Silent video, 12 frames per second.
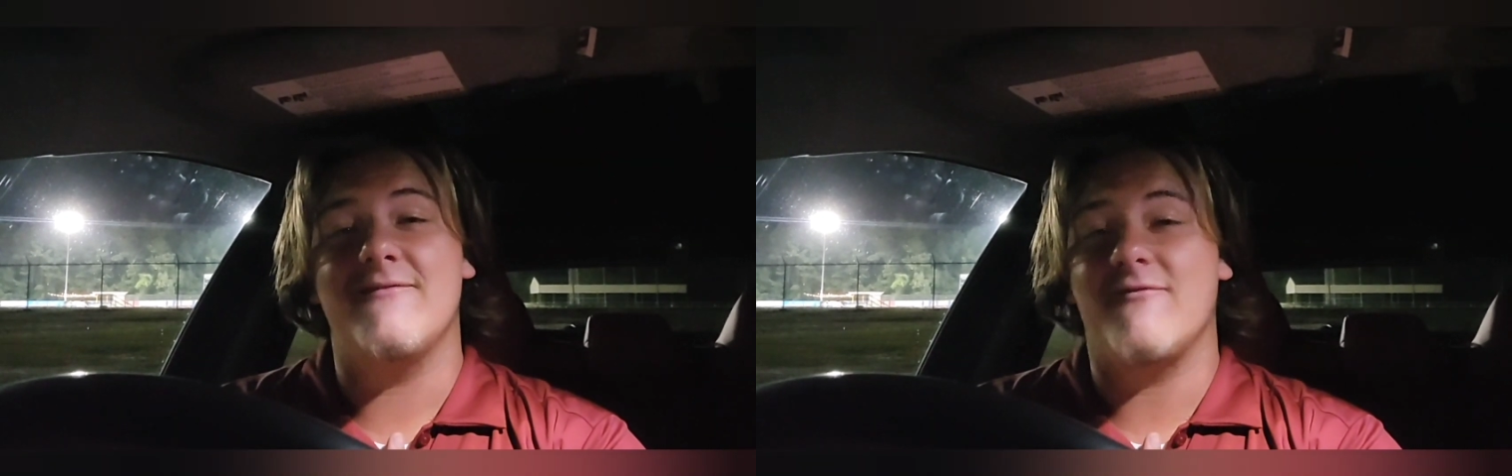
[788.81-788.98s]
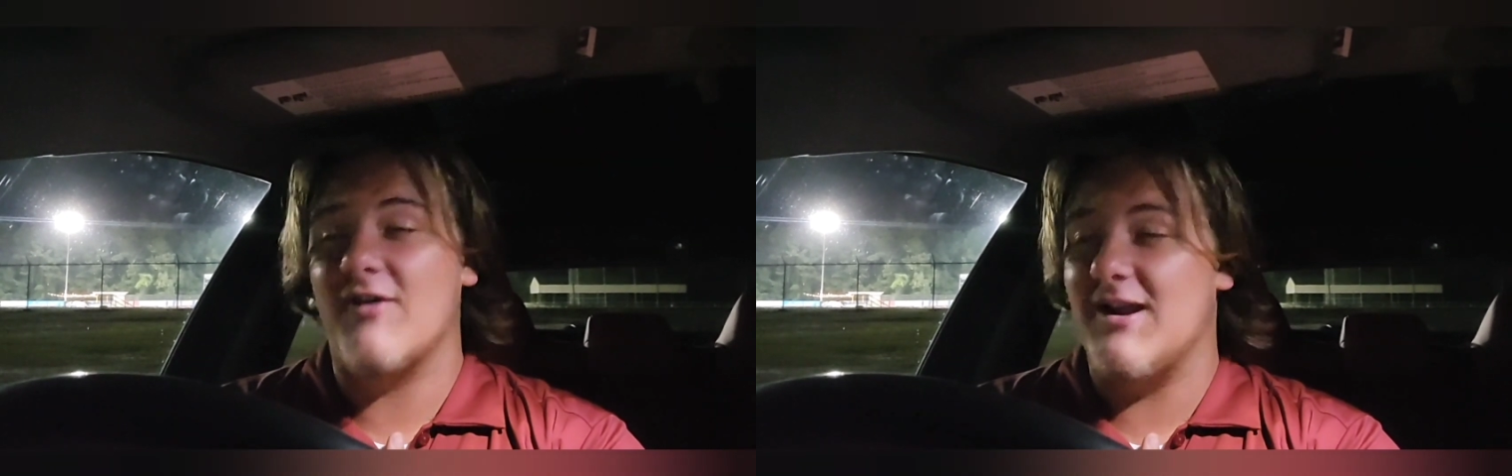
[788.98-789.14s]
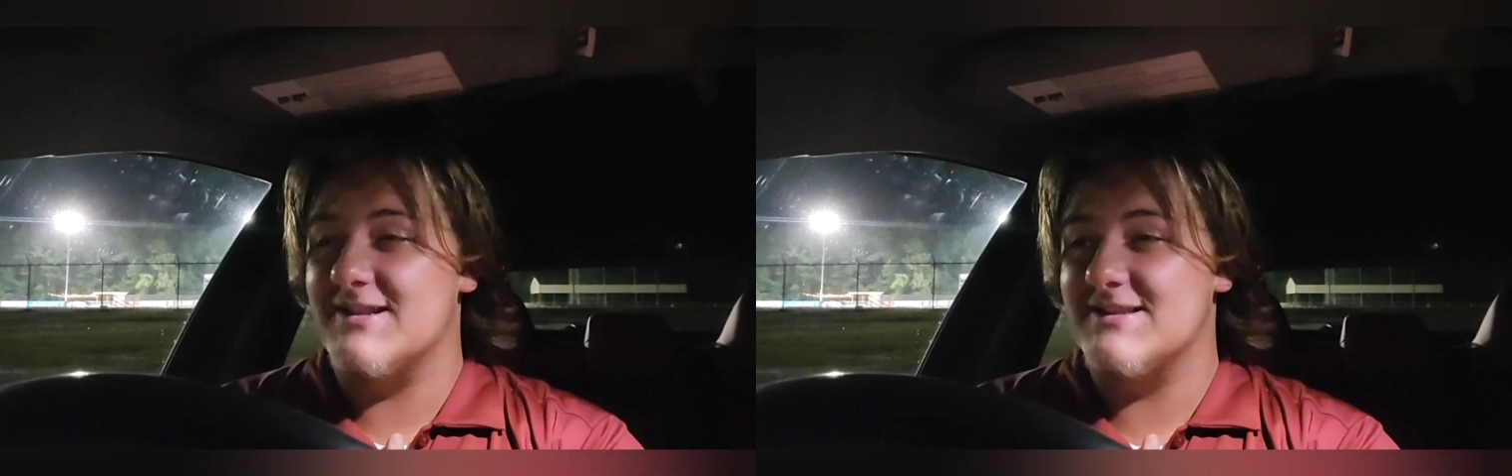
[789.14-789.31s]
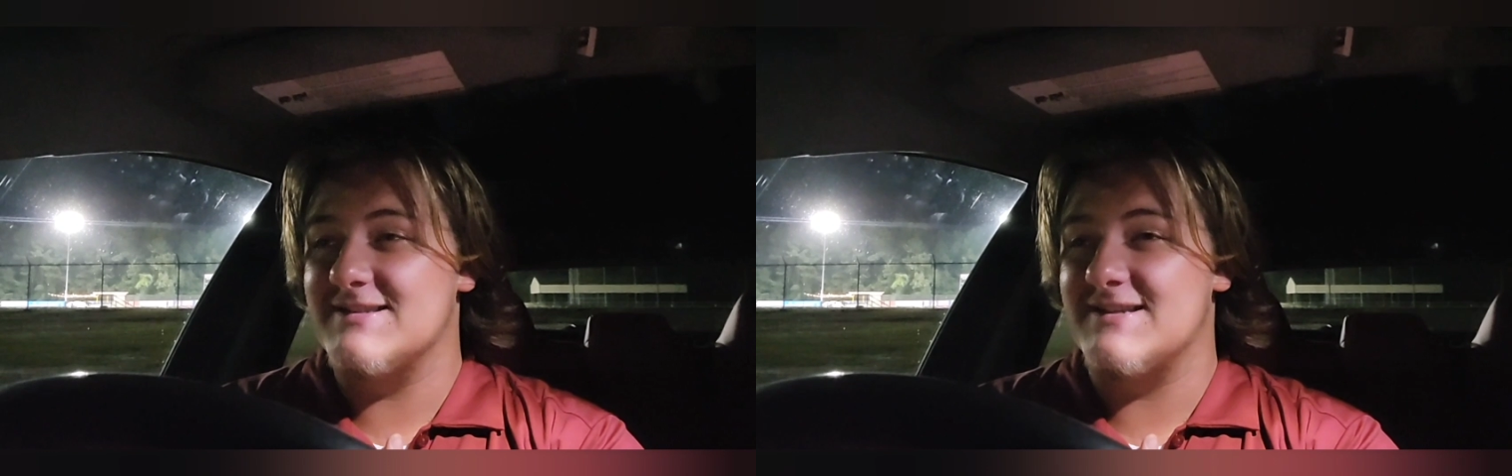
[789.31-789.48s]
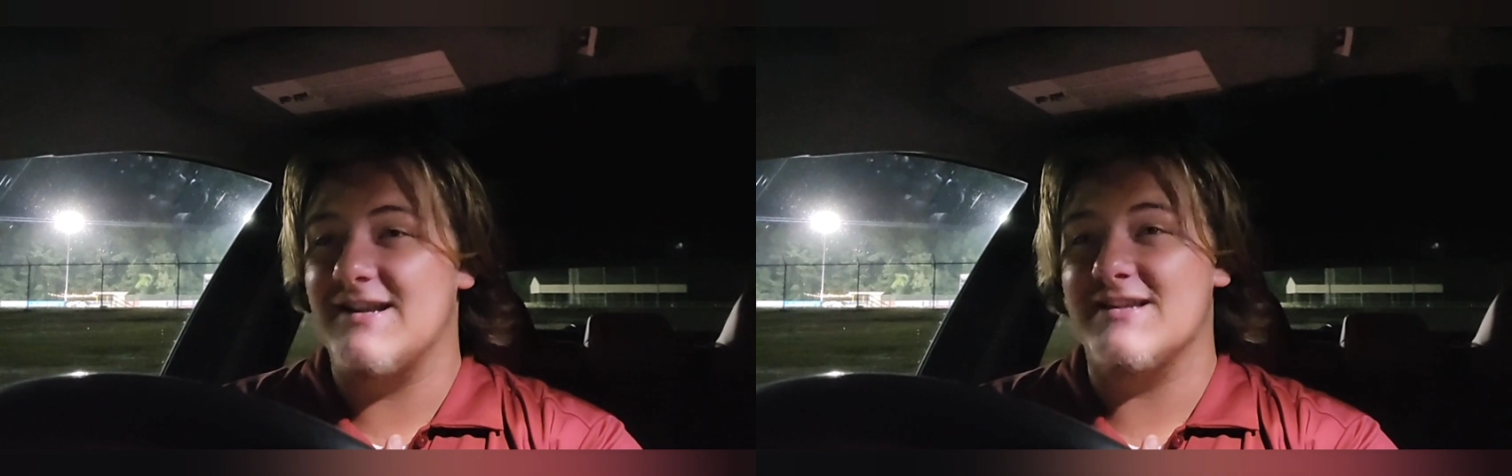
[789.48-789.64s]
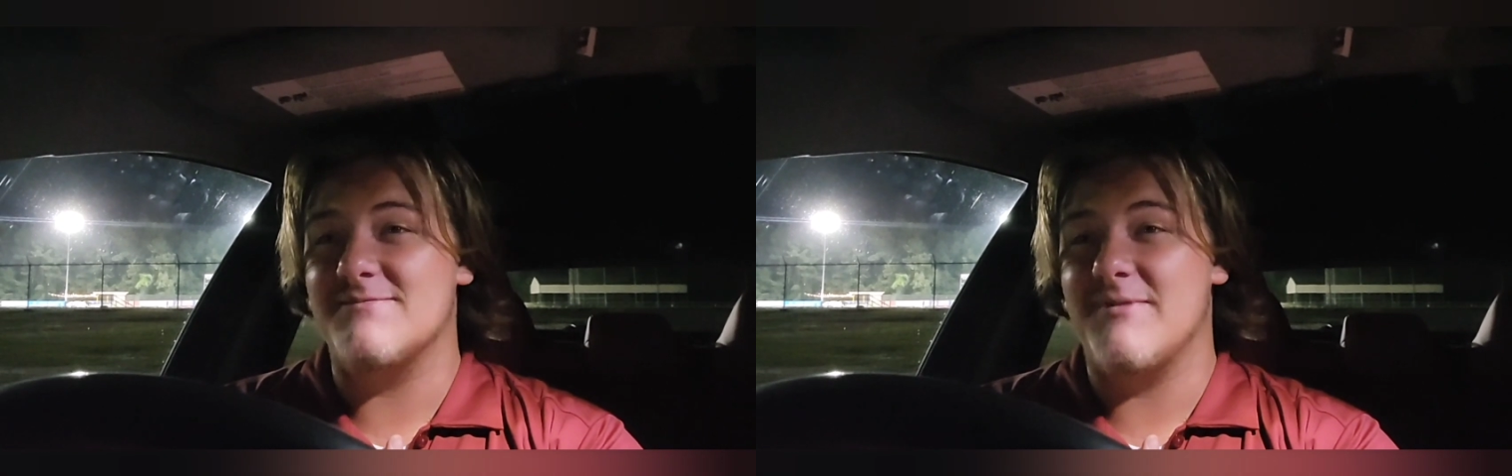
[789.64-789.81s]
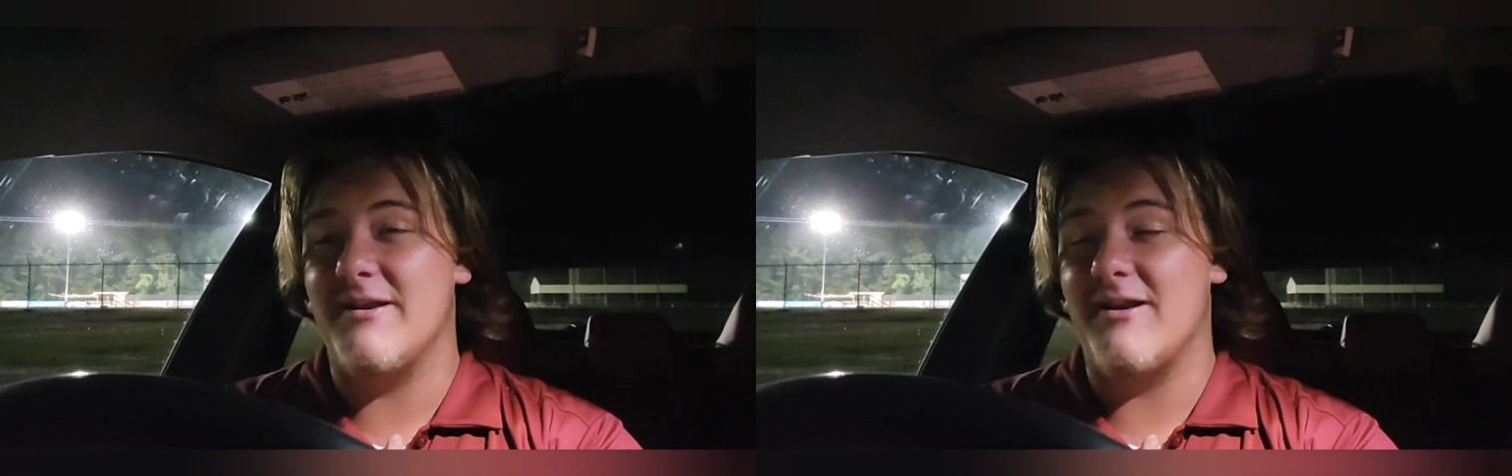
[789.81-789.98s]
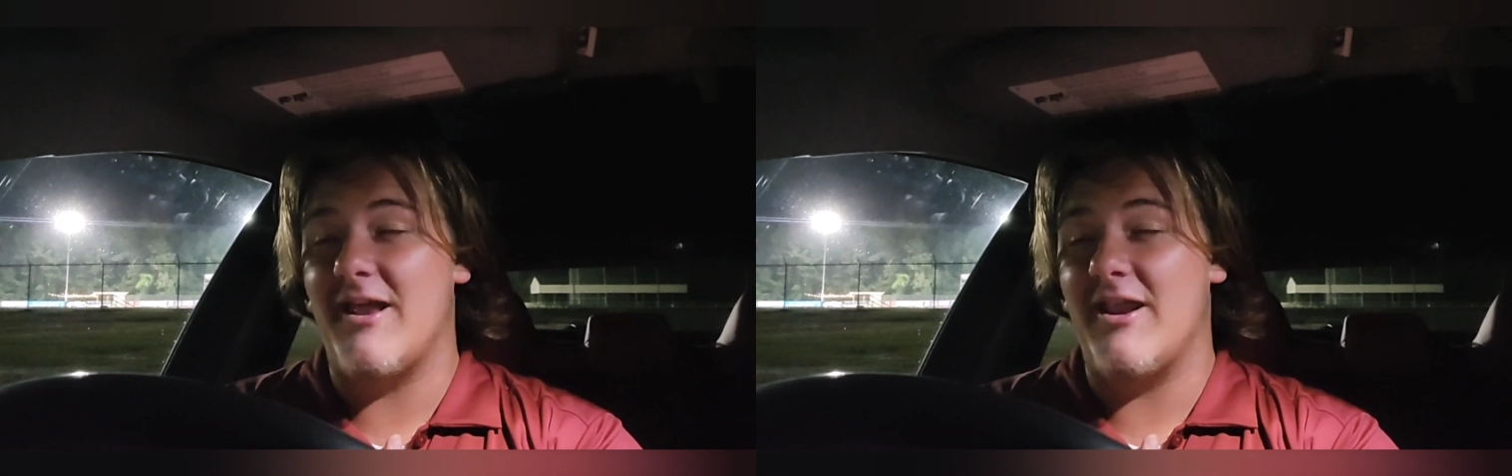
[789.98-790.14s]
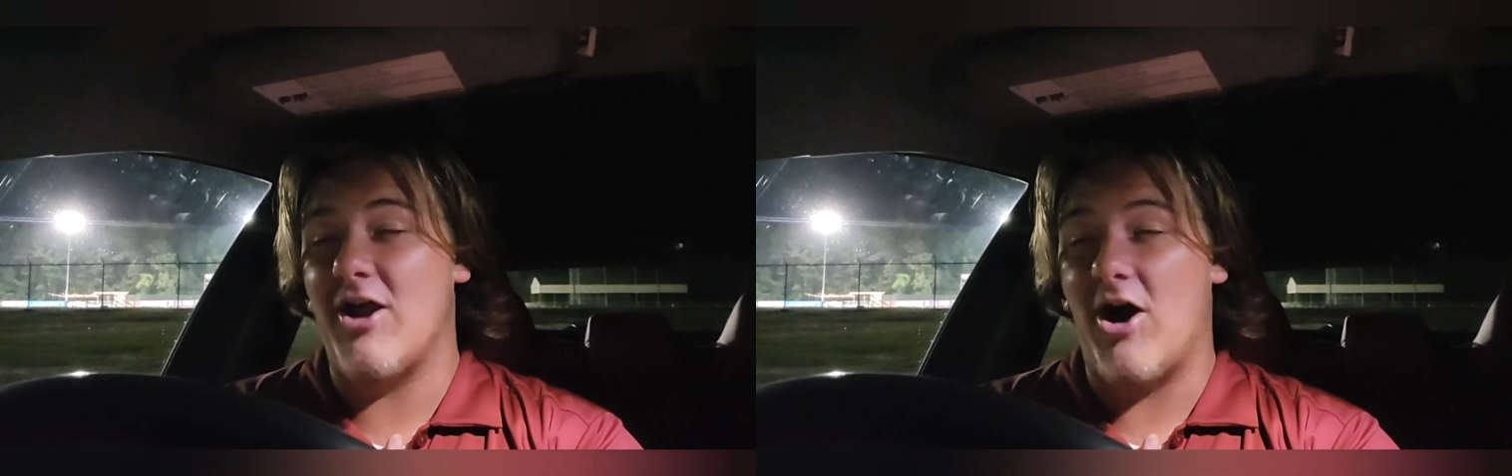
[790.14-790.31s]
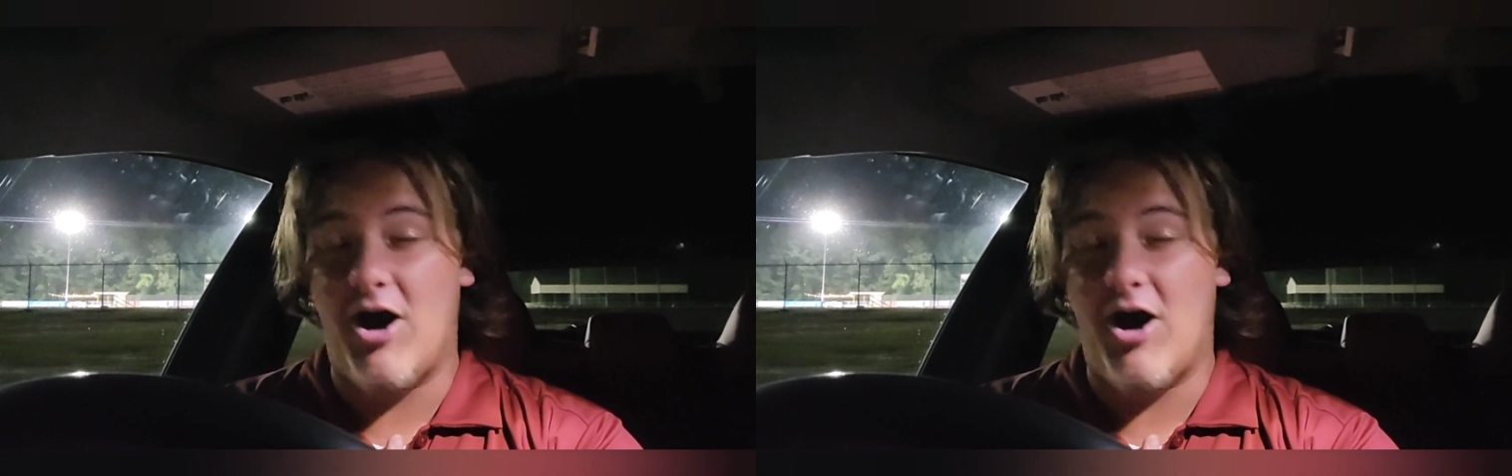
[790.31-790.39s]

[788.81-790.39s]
and friends, it has been an